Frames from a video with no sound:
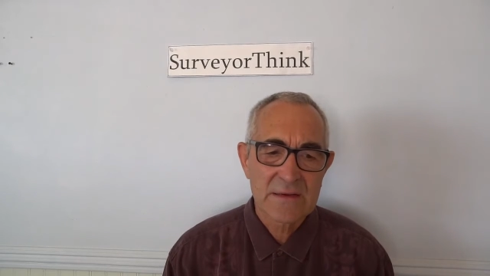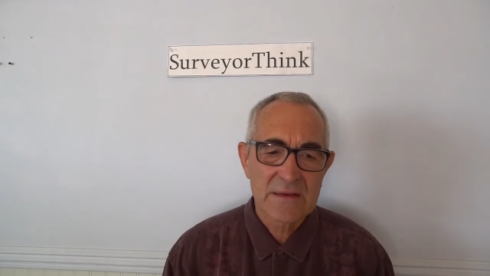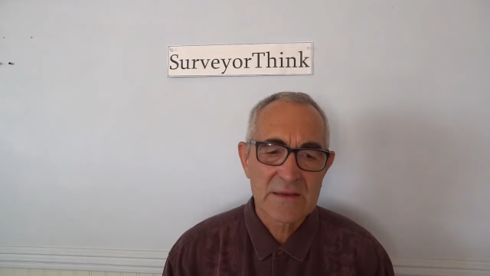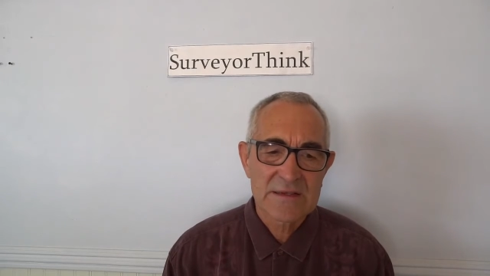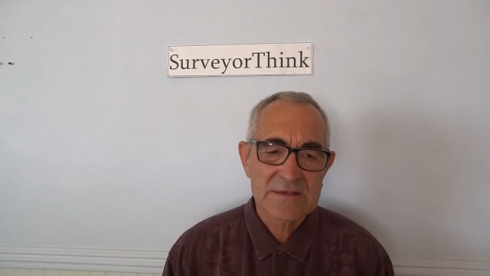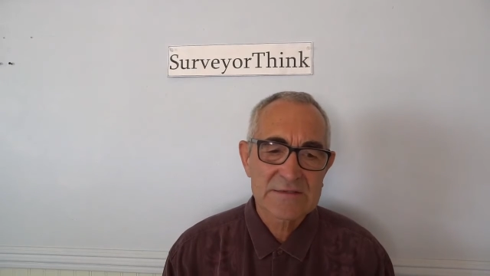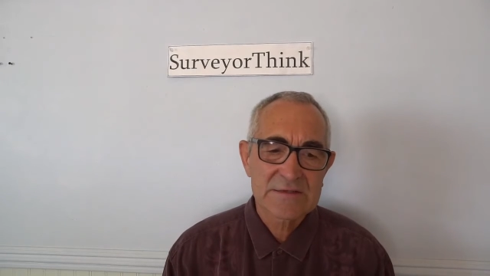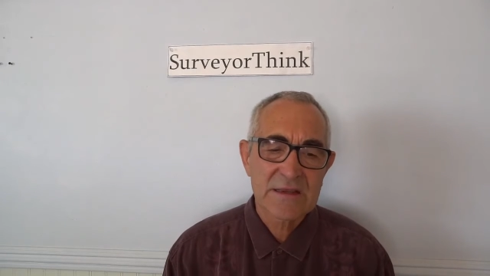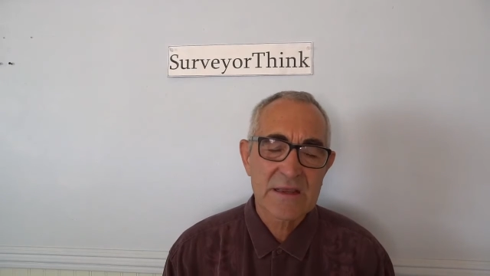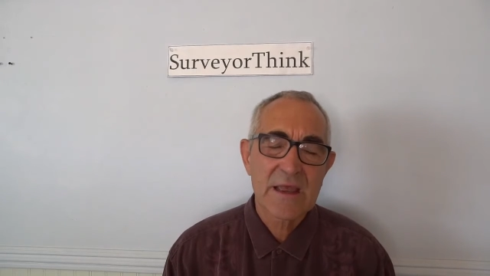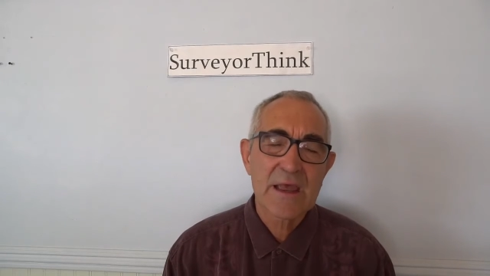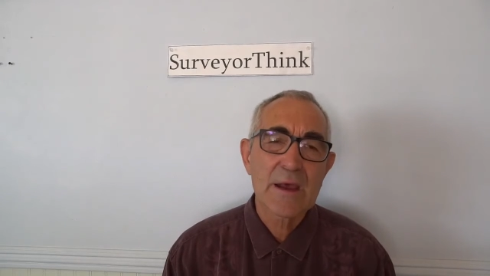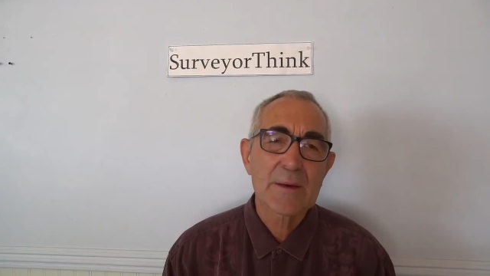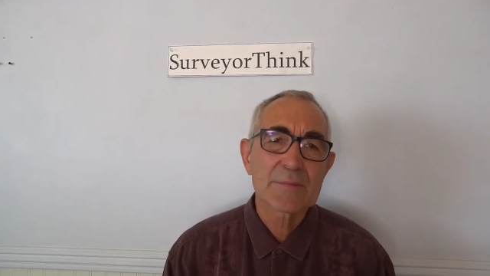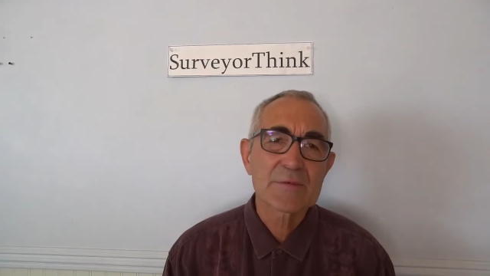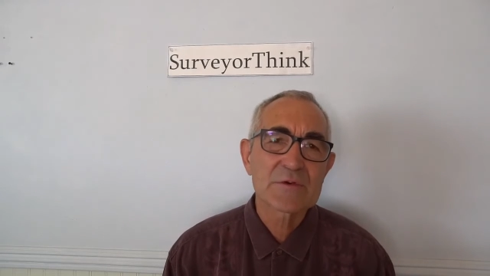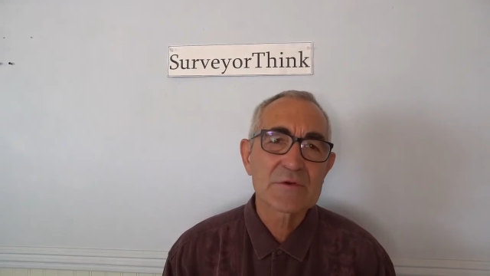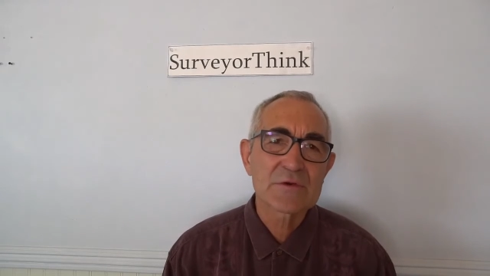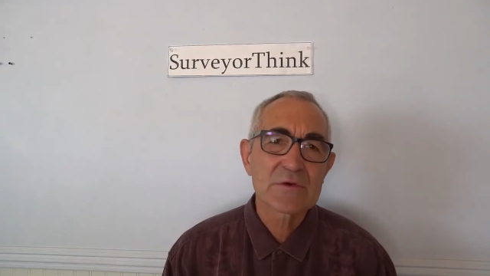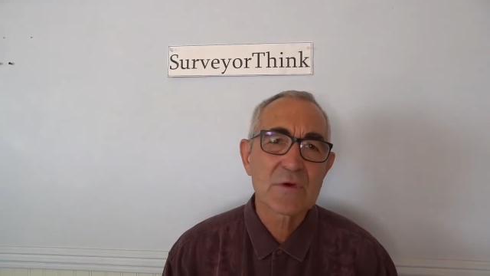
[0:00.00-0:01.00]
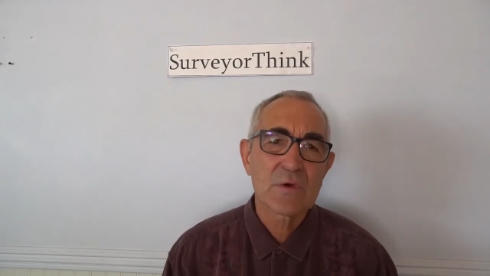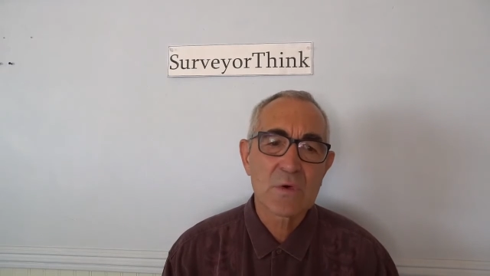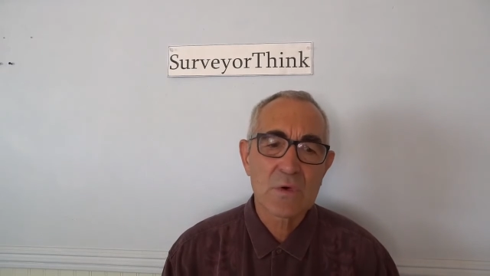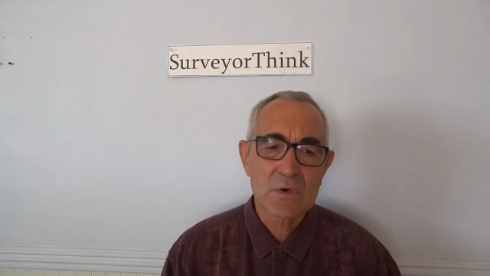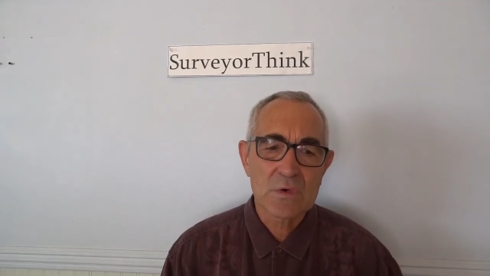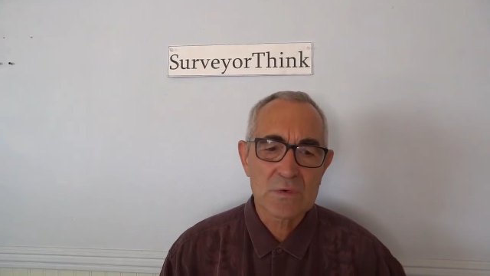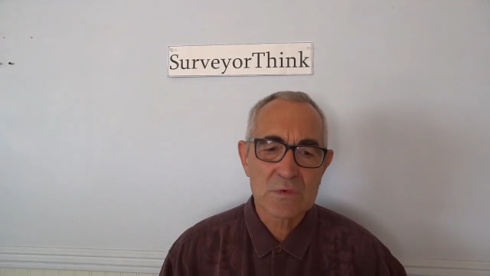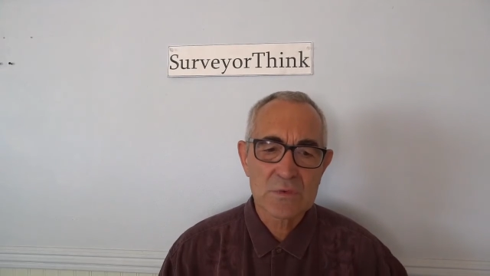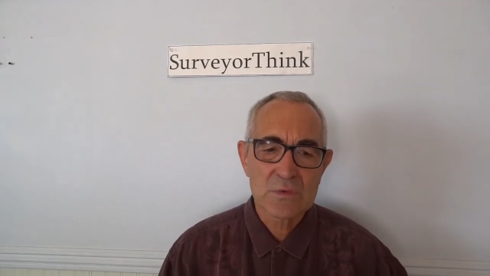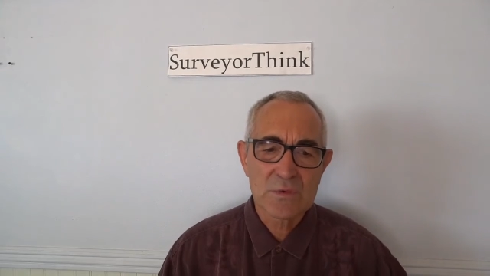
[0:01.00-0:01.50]
is kept
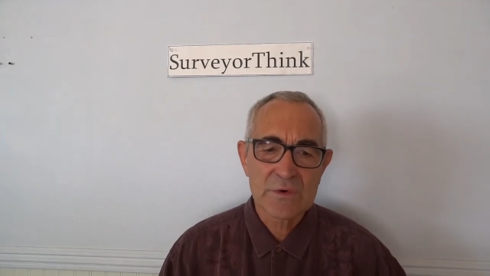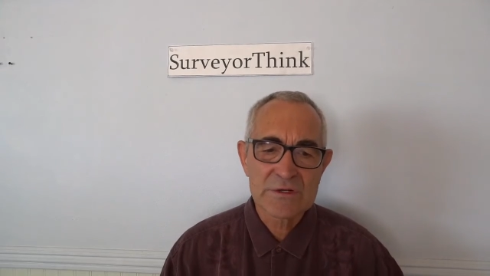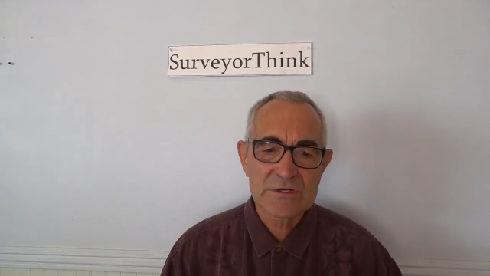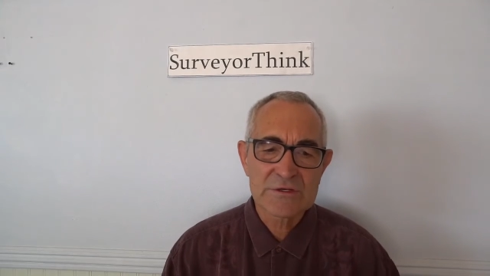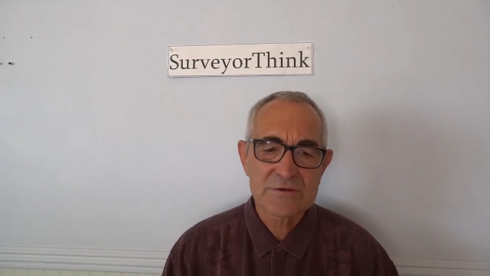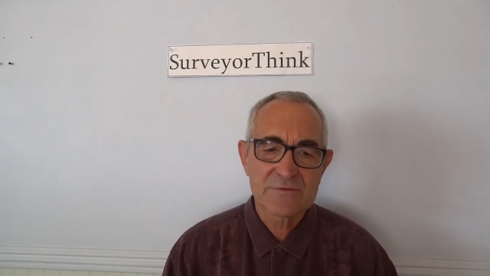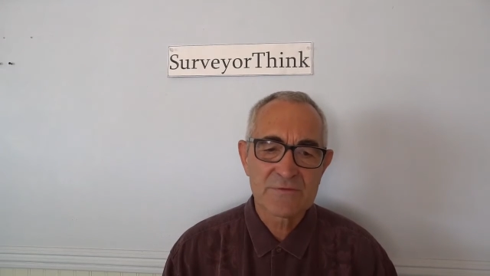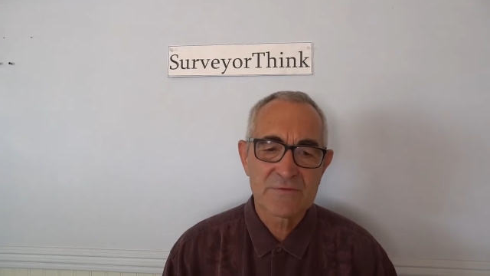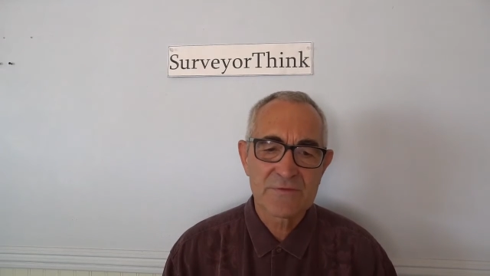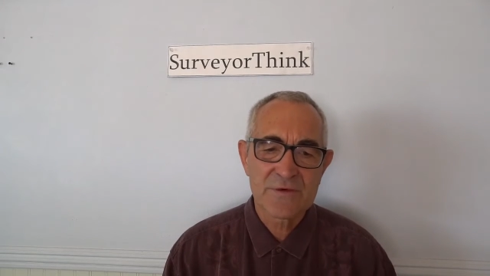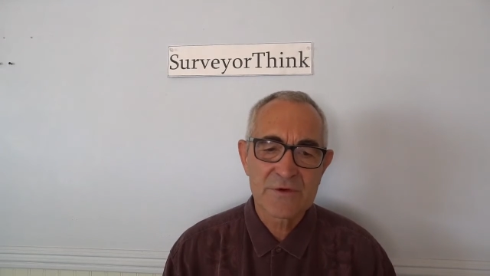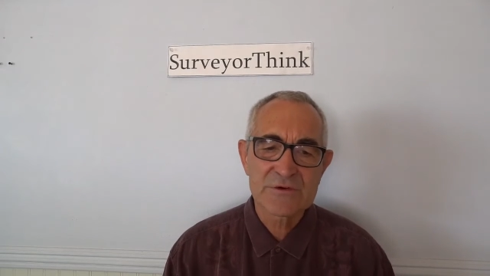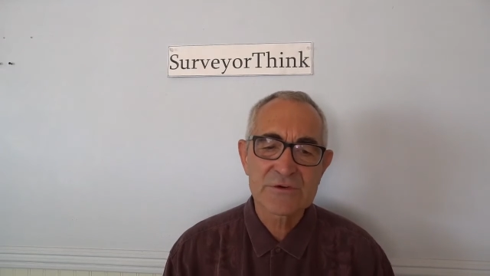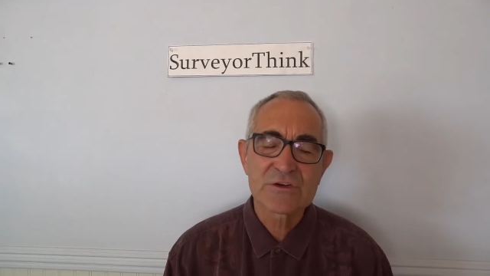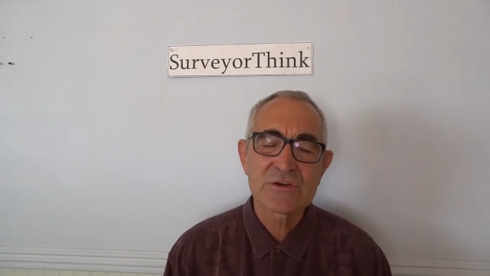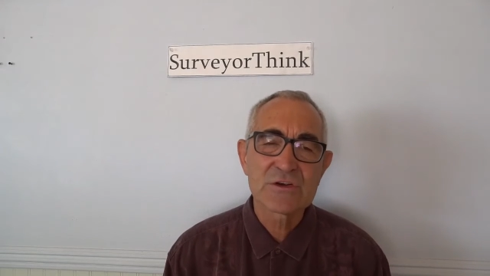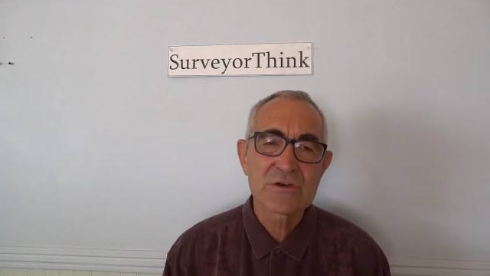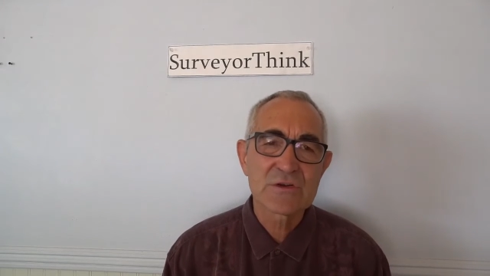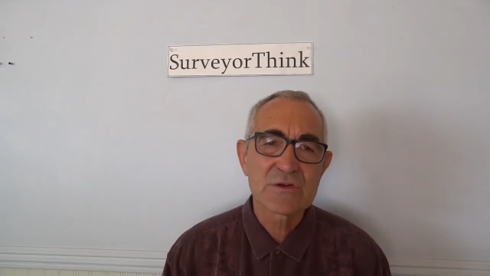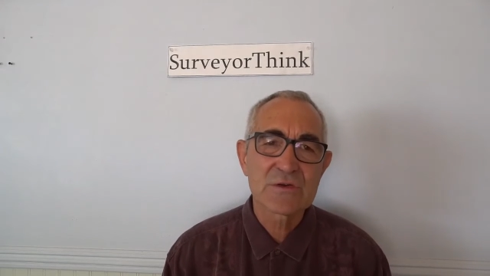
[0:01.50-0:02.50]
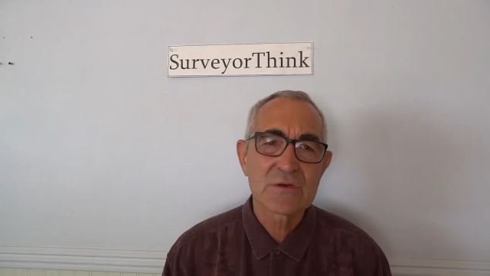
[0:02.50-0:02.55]
or which version